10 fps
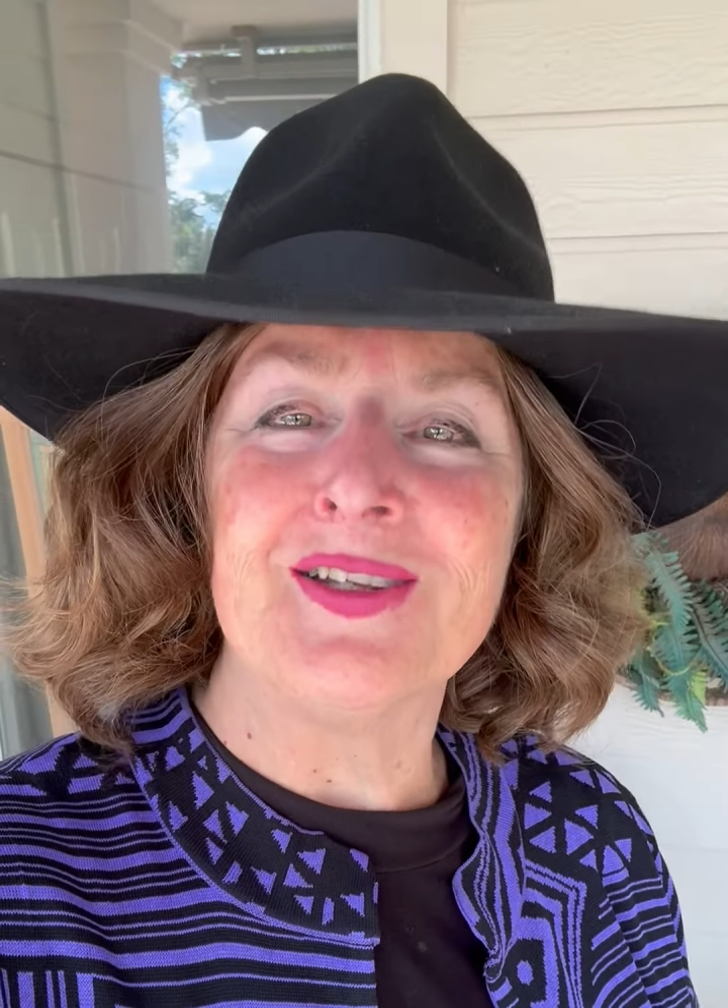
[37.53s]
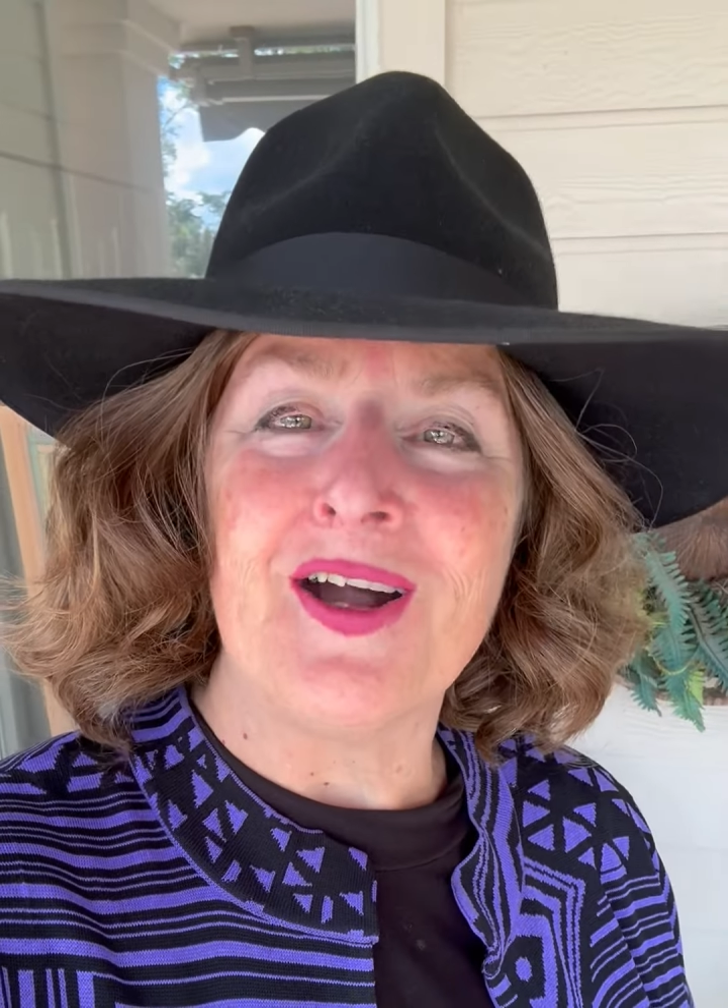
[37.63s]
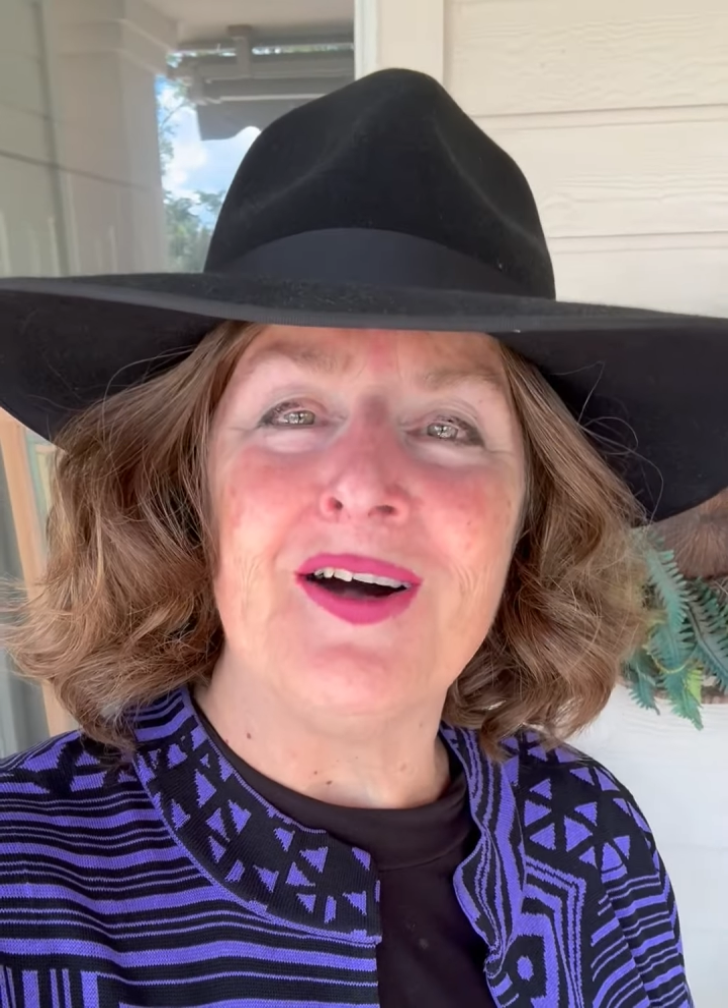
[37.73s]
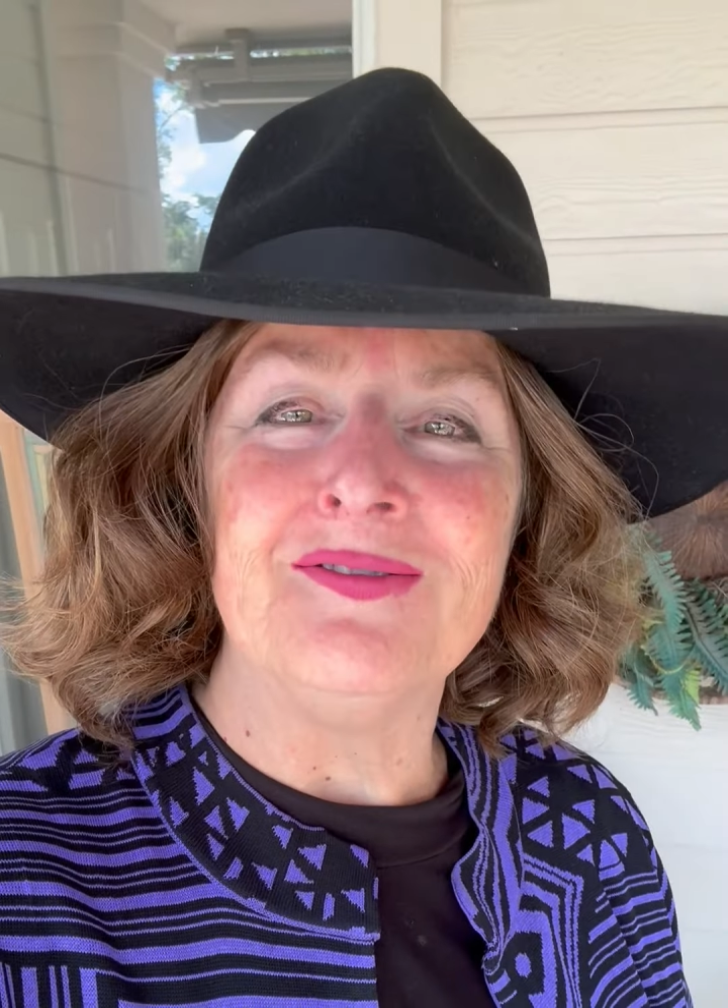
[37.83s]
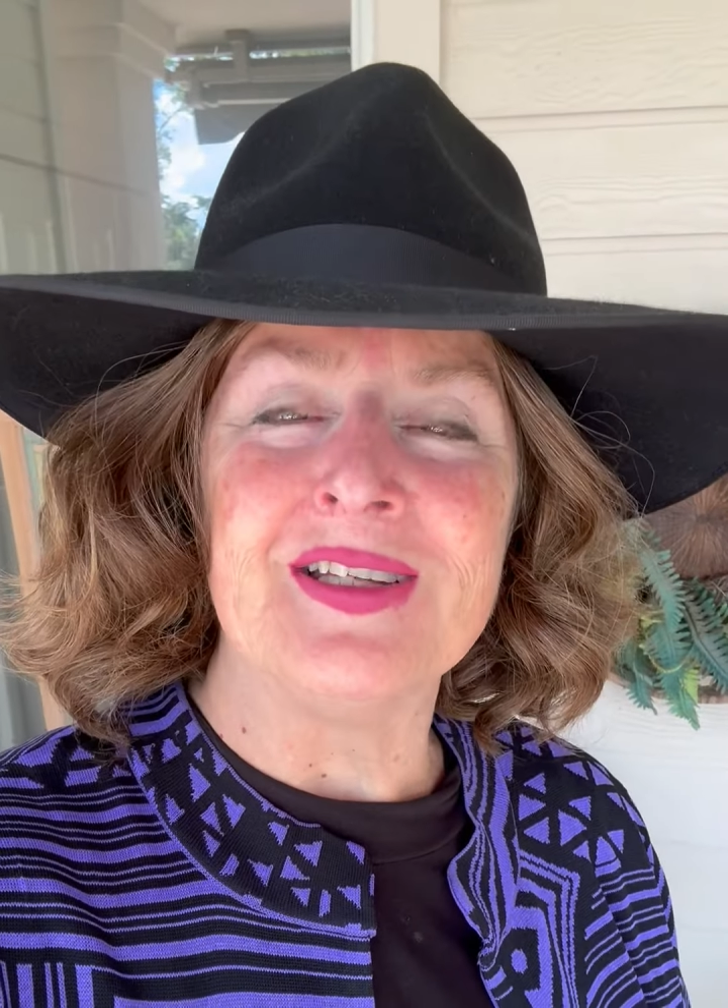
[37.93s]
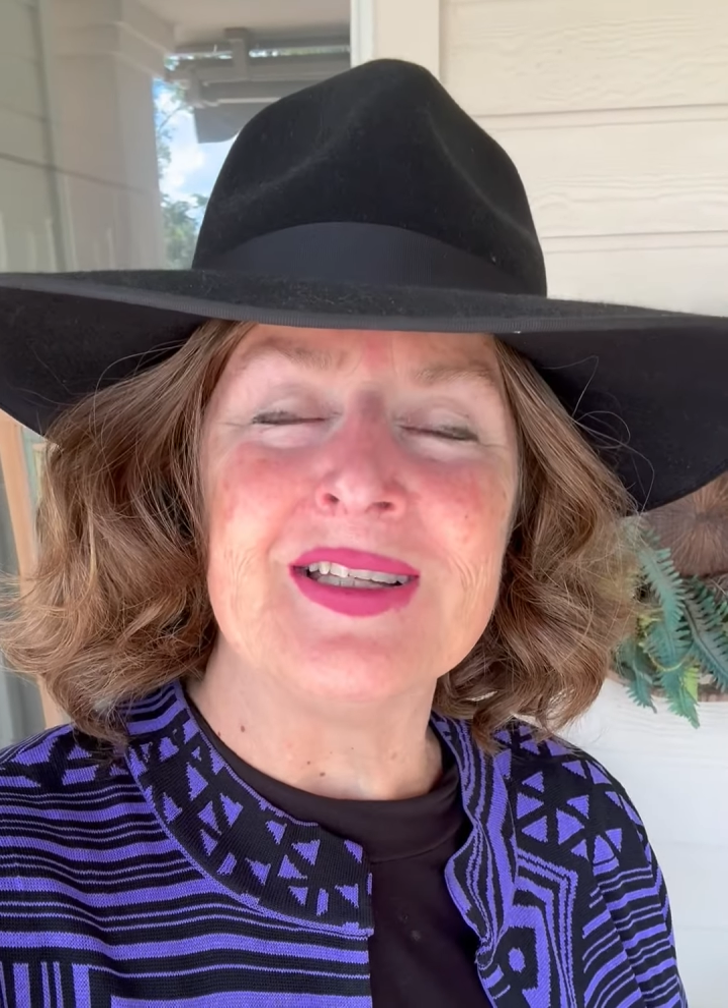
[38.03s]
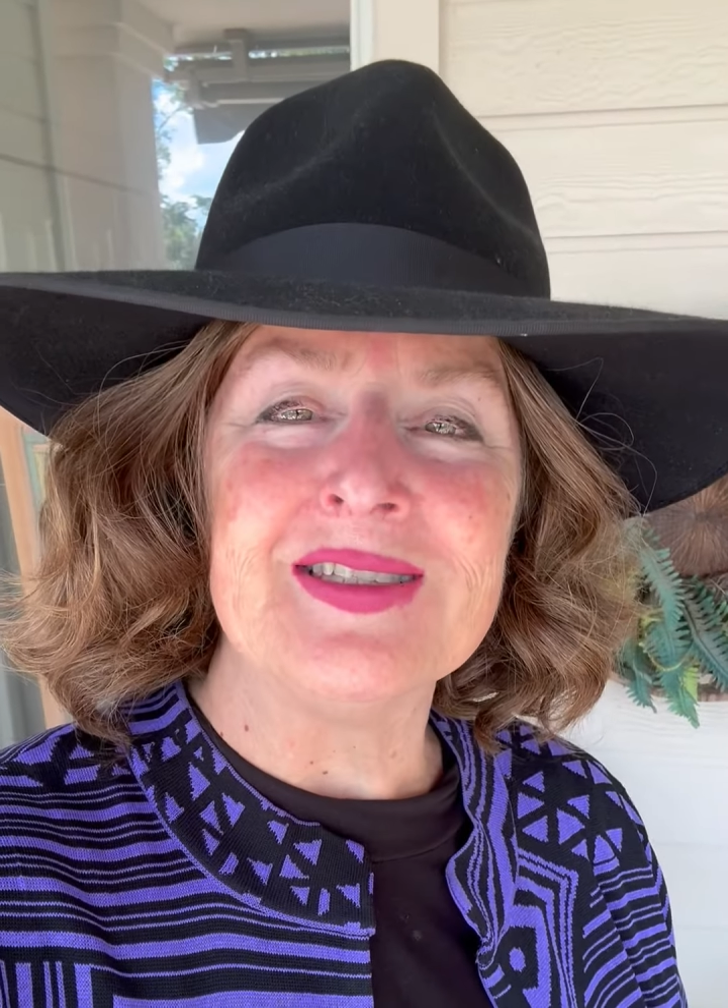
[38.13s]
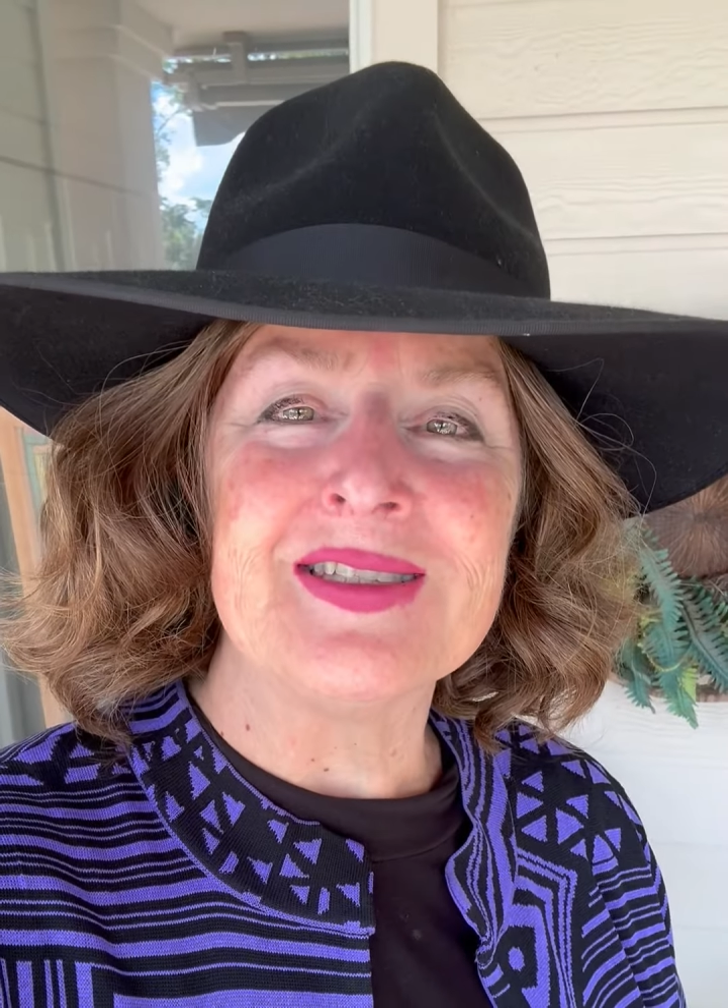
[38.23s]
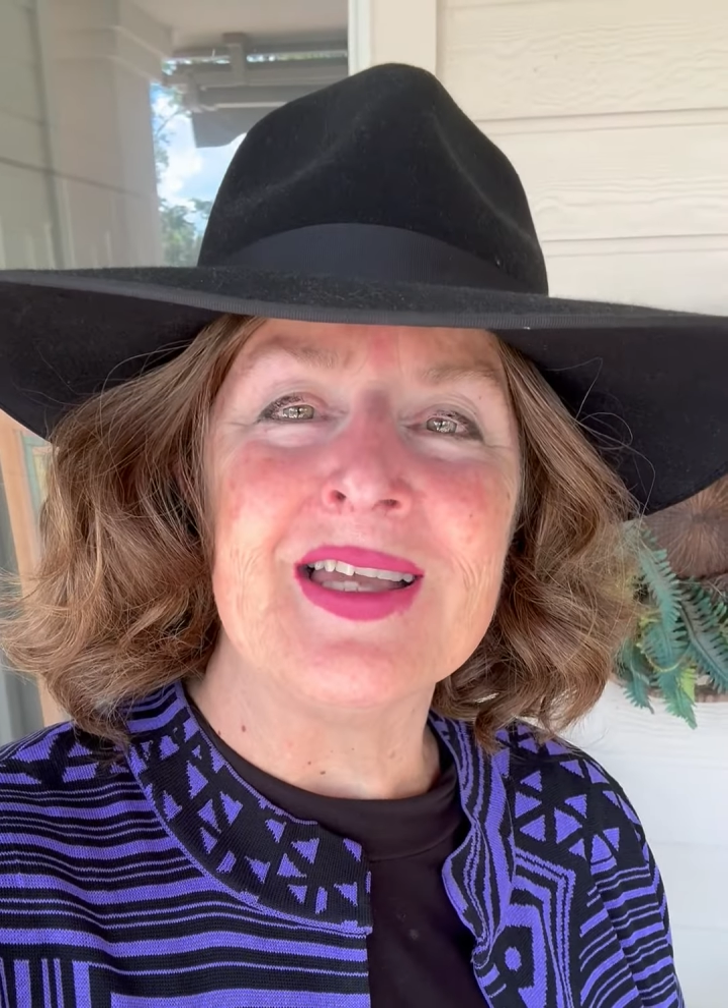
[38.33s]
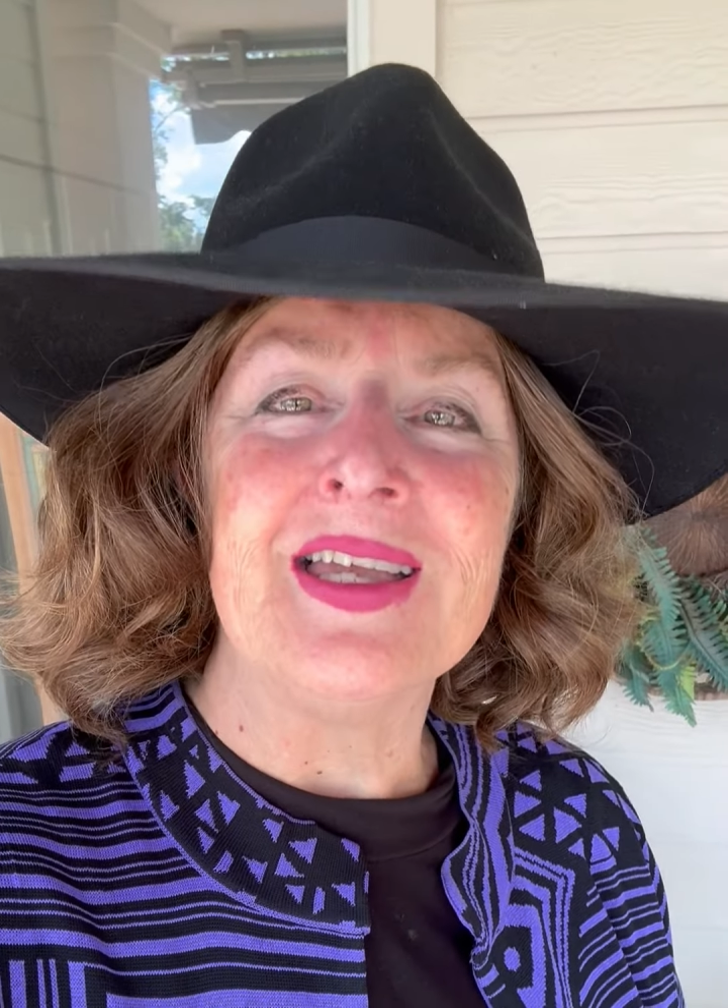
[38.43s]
confidence